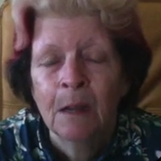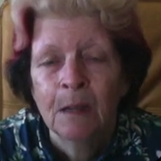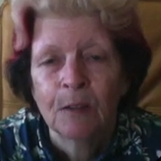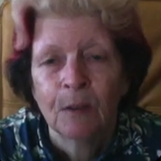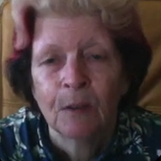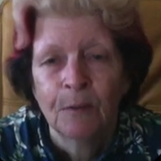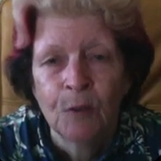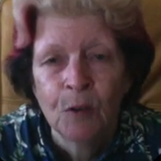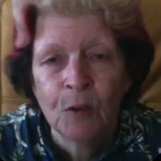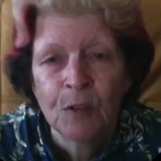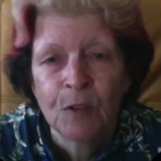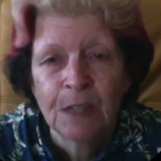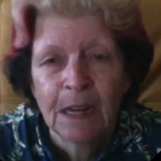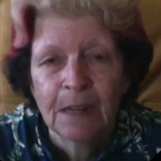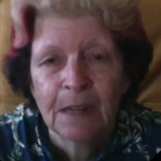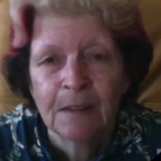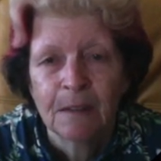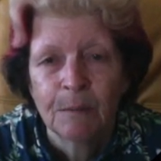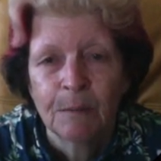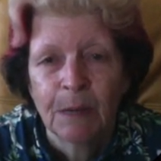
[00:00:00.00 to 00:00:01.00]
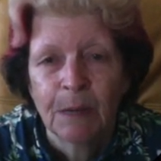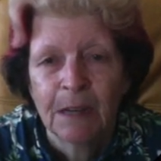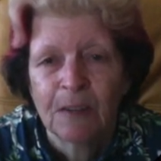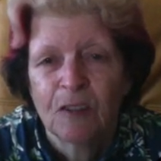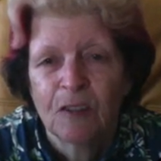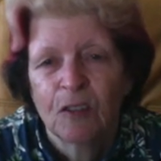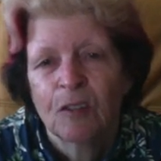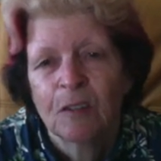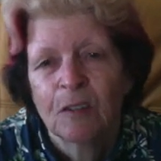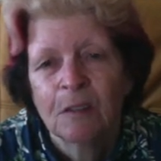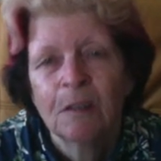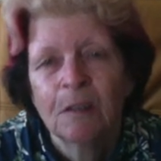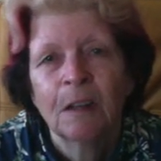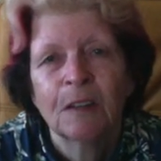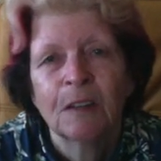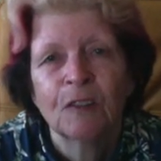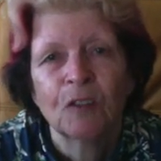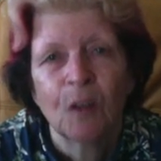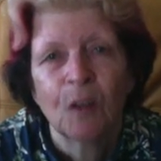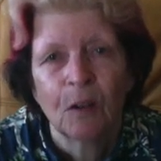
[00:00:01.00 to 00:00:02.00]
So I've used that as the basis because it's a
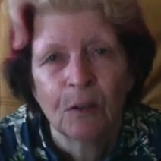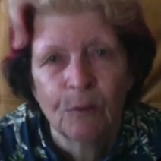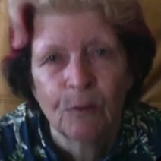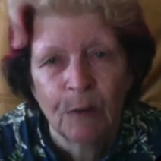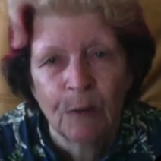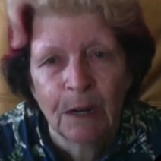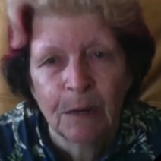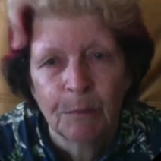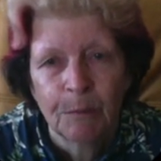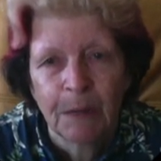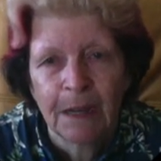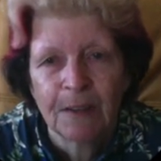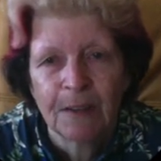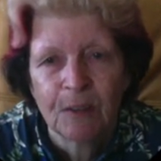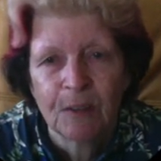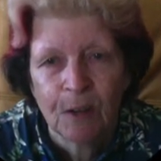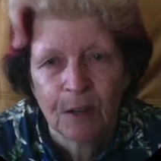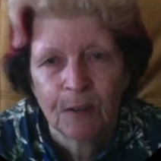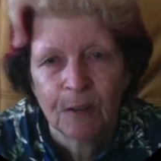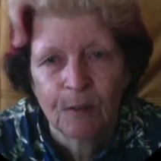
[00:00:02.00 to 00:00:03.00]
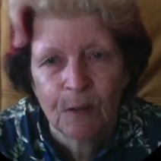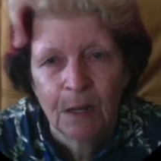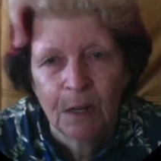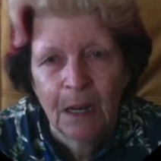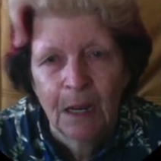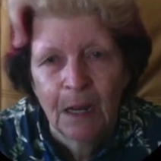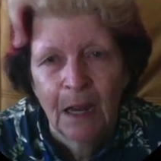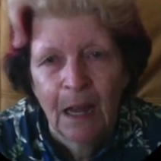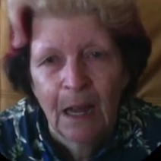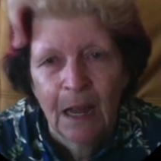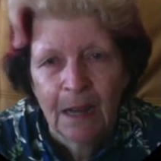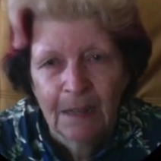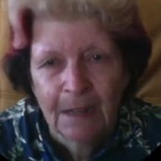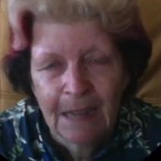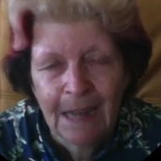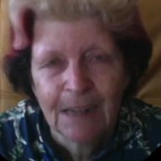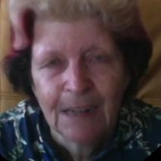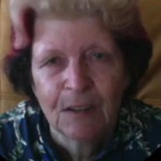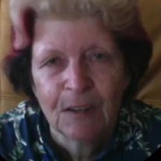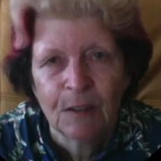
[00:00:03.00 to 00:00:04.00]
nice solid round base and I could
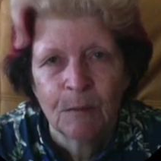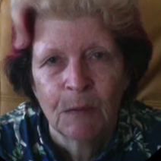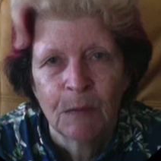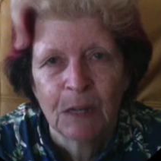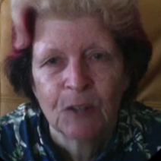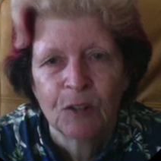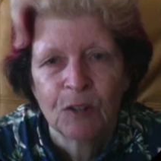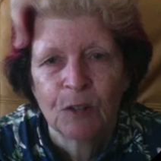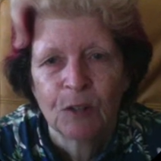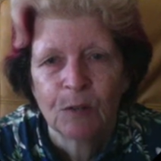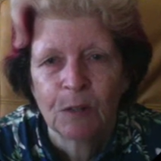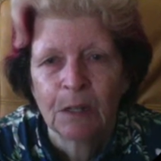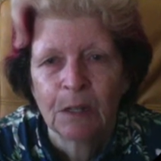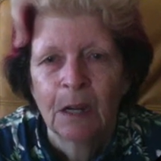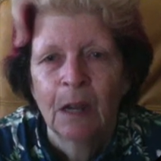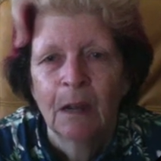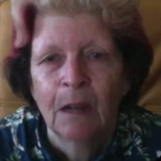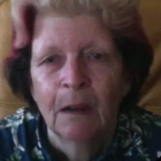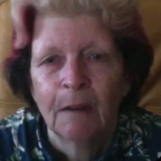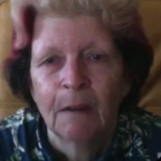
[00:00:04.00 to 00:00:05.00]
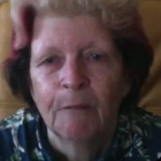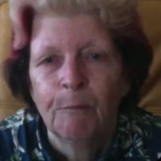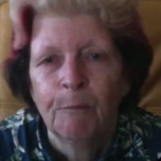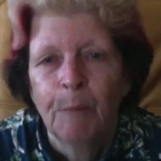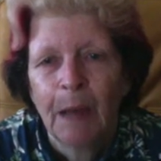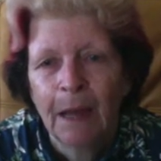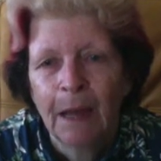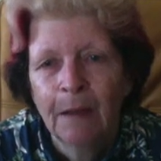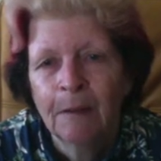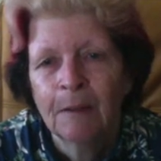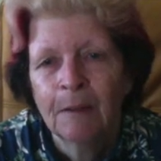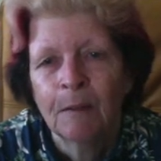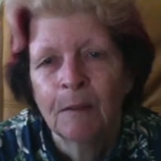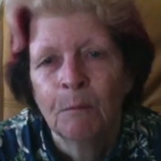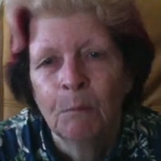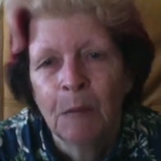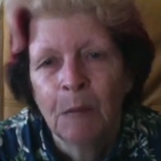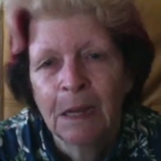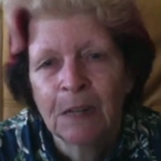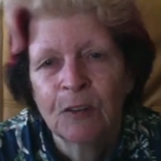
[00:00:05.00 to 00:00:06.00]
attach the mesh to it. I've bound the
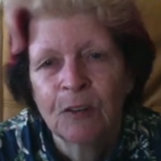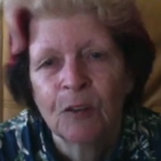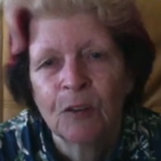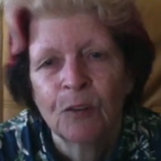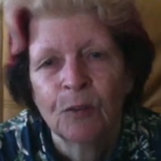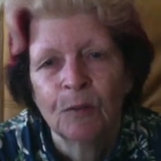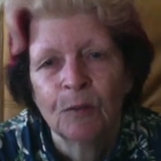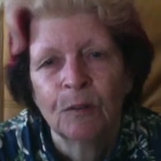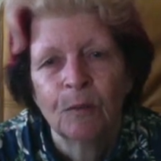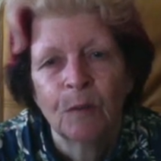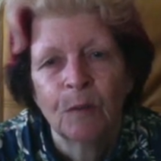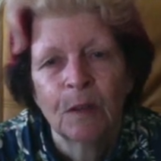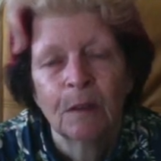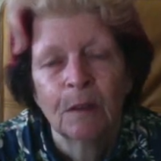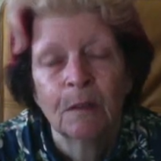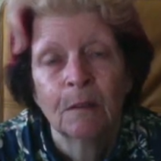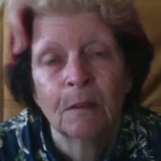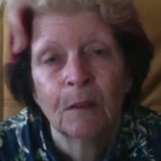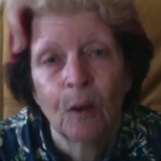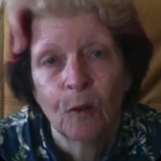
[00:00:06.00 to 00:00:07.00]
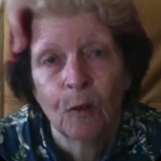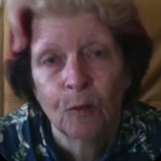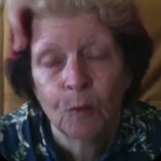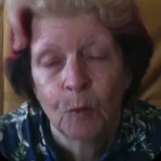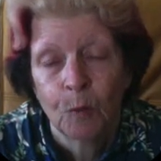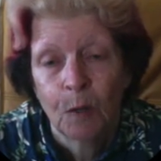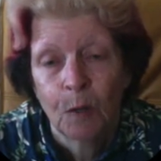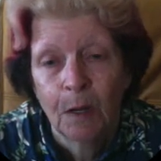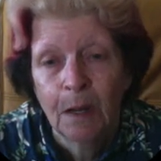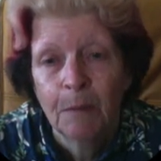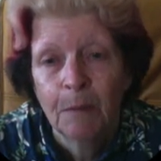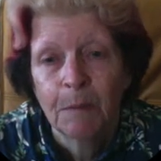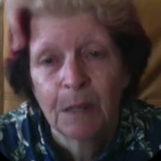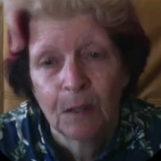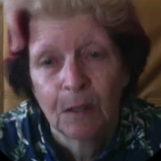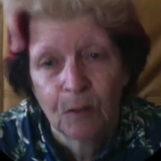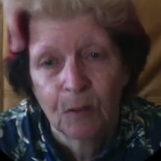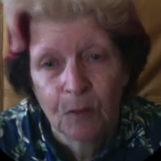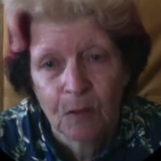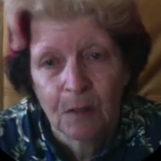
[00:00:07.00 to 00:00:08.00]
mesh to it with gold wire
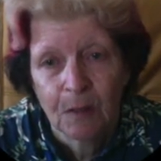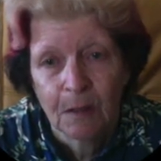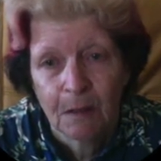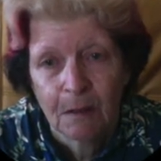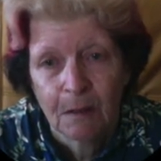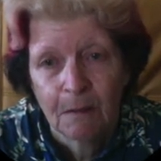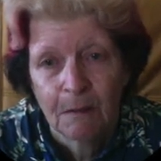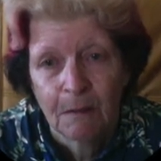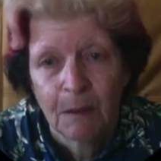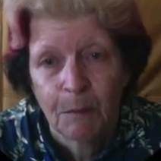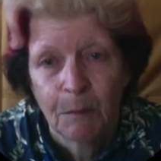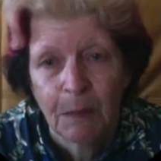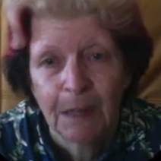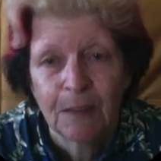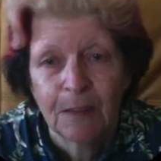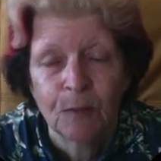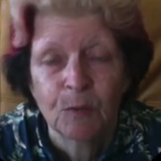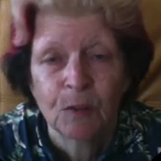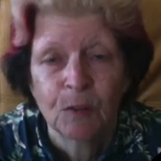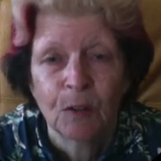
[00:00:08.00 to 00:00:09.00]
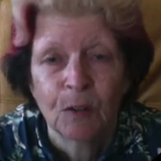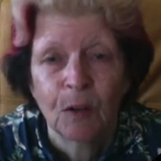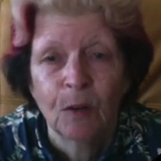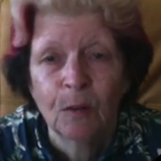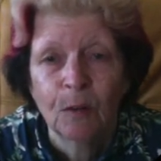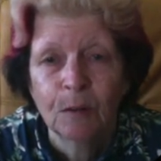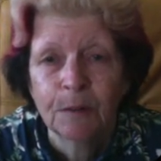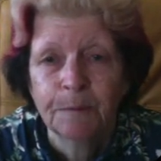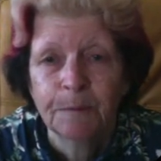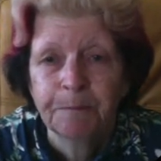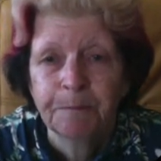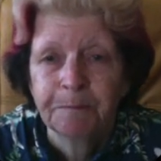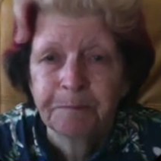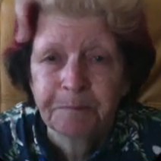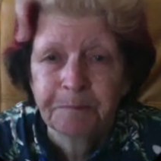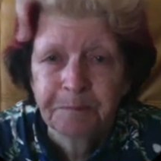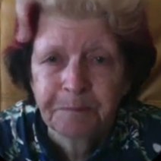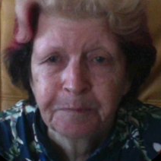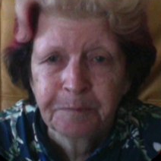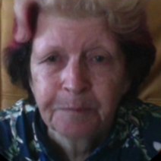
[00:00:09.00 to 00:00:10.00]
because the base was gold.
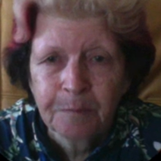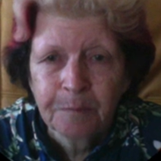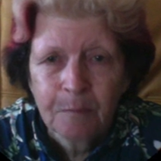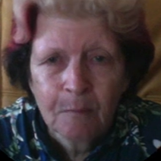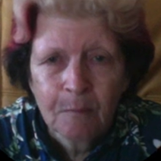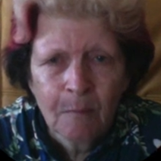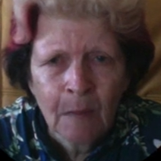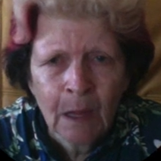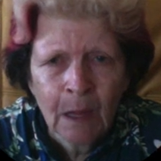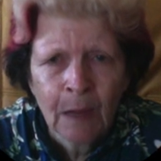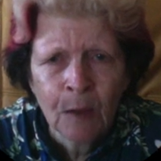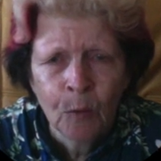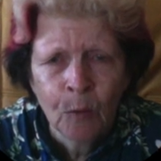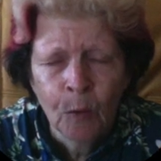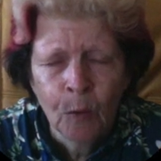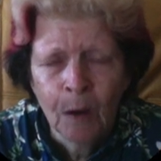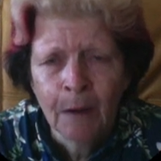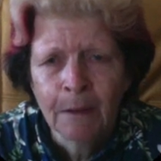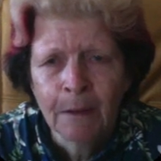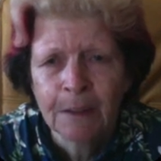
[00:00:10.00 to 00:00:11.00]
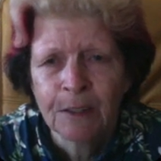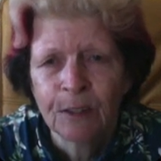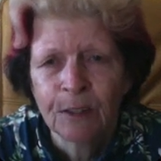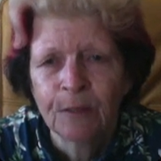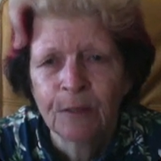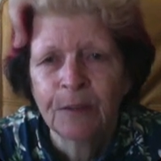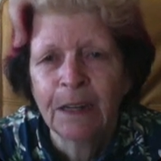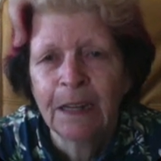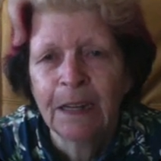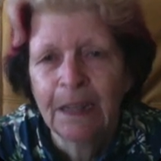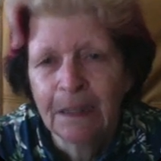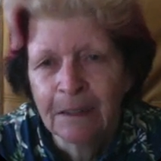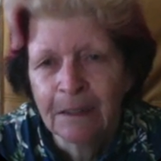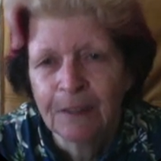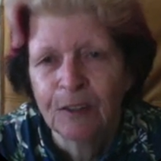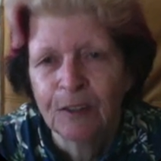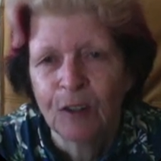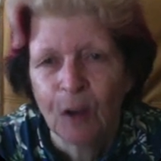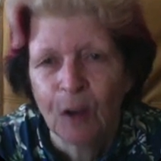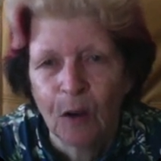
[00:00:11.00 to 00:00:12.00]
The wire itself
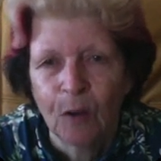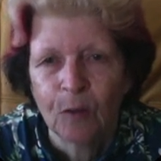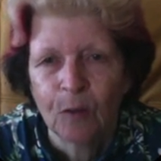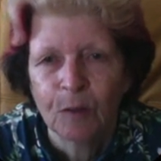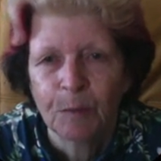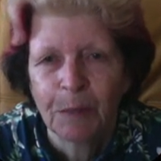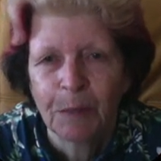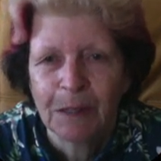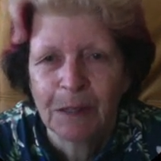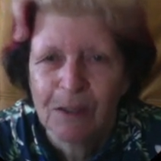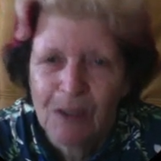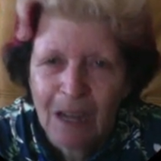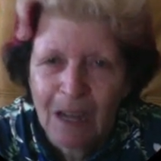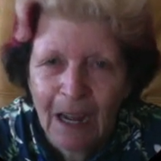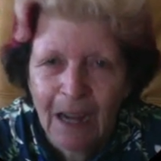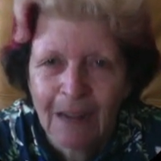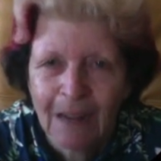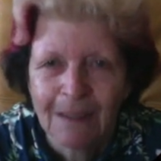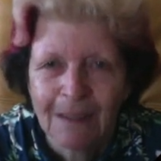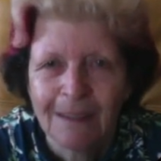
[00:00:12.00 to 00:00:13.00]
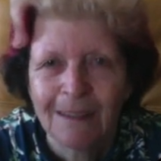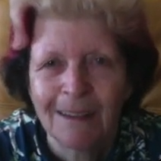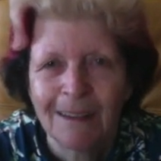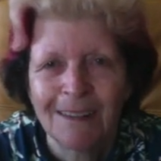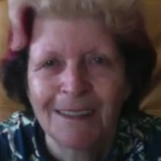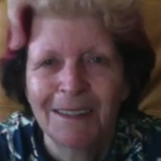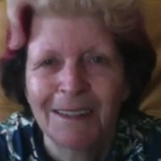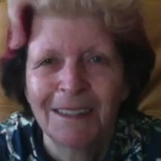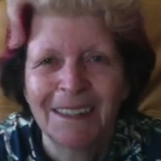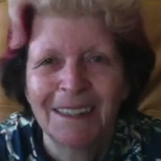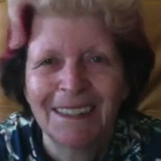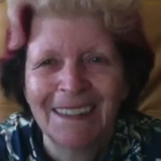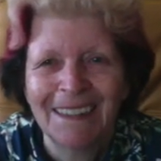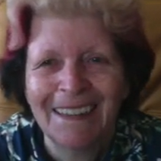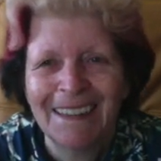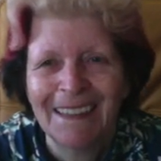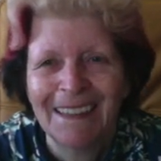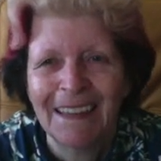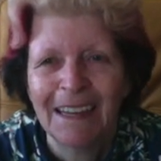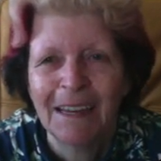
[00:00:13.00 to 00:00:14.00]
is gold, but you can't see it as clearly
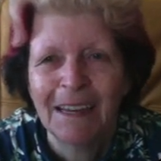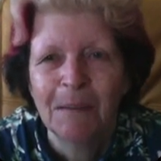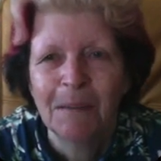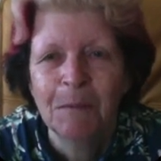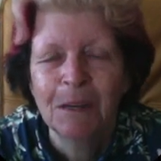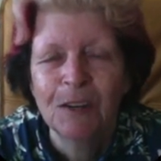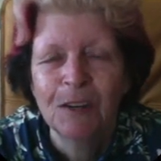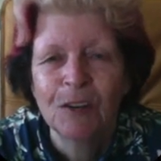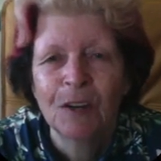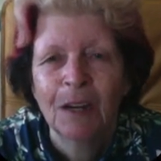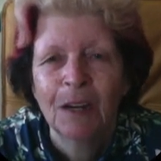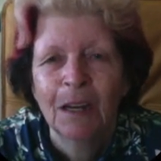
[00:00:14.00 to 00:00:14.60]
in the image.